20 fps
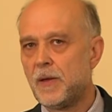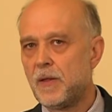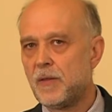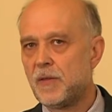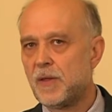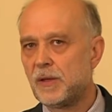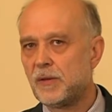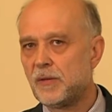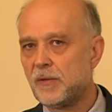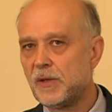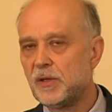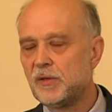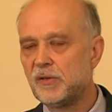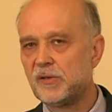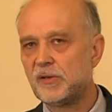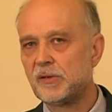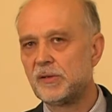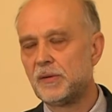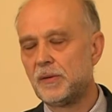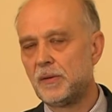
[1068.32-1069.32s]
that
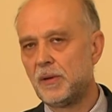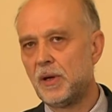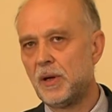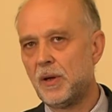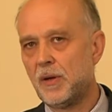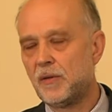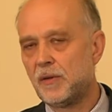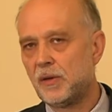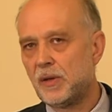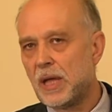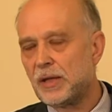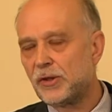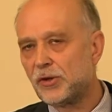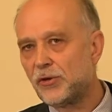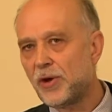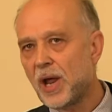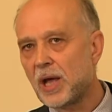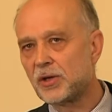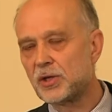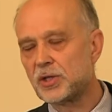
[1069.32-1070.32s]
this, the
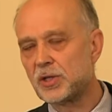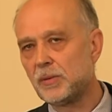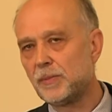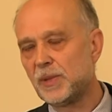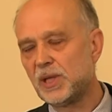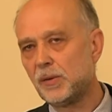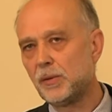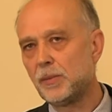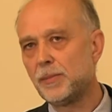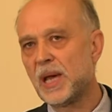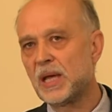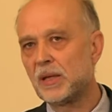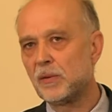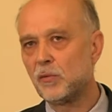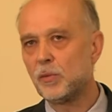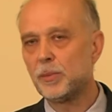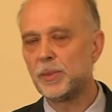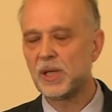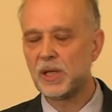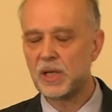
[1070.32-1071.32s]
attraction between man
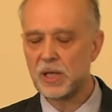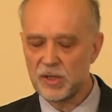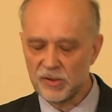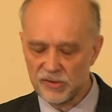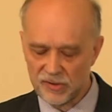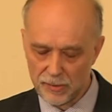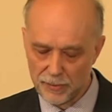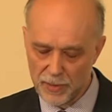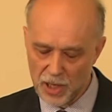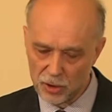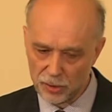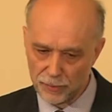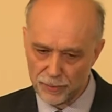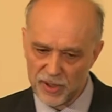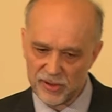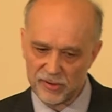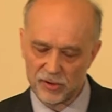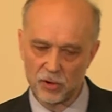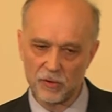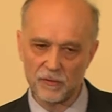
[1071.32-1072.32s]
and woman is about
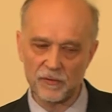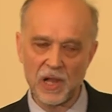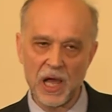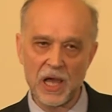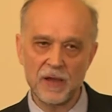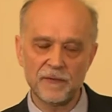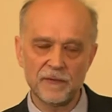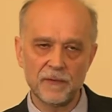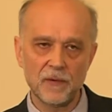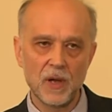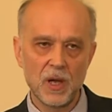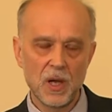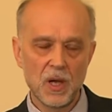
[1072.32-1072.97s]
mystery of life,